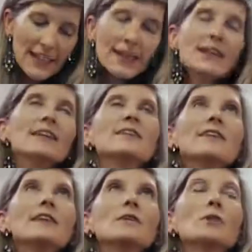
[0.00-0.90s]
and in the
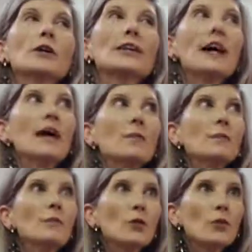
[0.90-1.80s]
daily word,
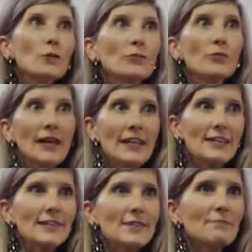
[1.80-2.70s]
the word was
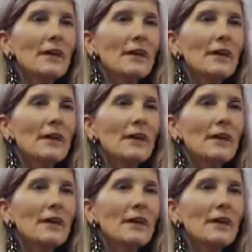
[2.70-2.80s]
radiance.